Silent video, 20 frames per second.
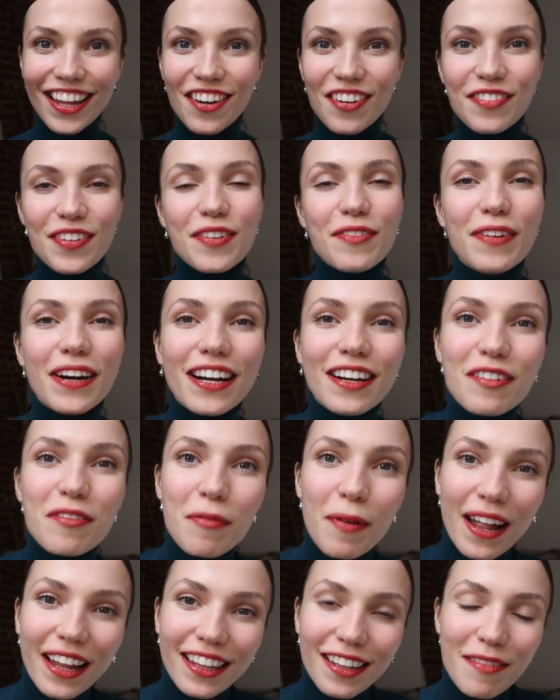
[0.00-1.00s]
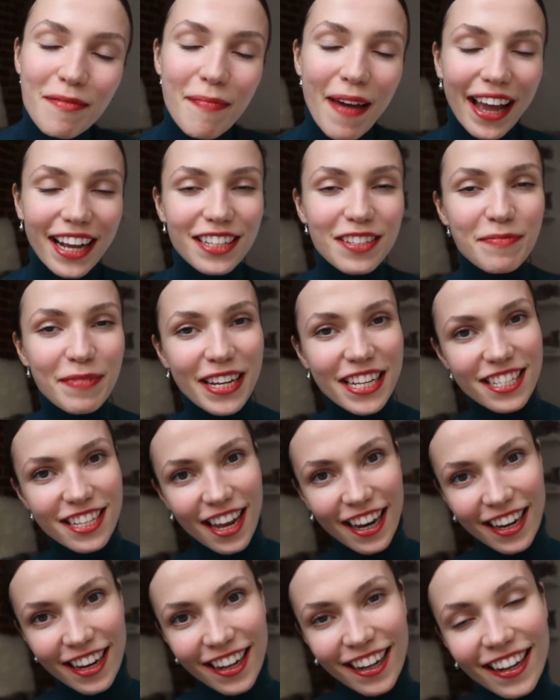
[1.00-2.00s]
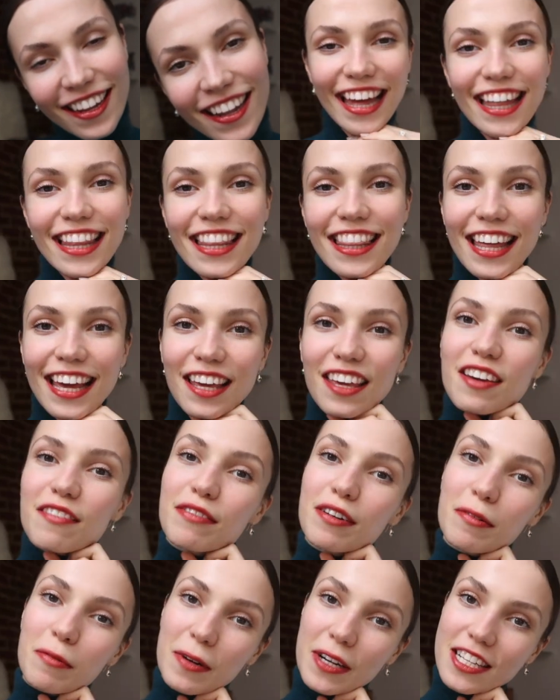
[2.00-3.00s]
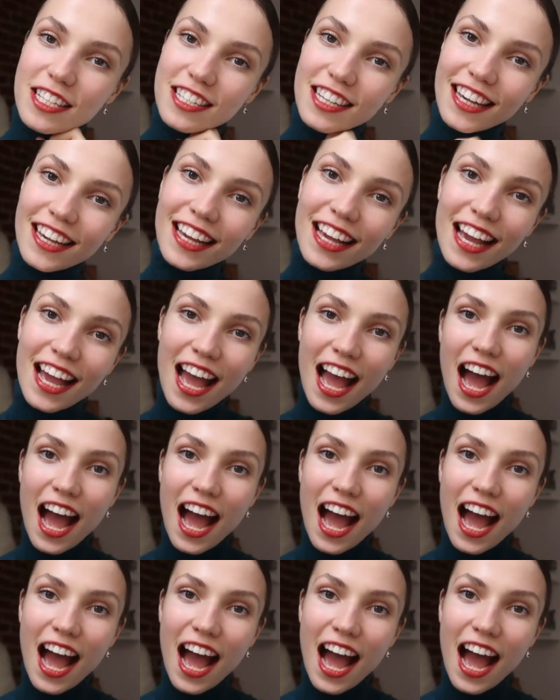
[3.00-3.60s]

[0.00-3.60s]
Hello everyone, welcome back to my channel and thank you for watching.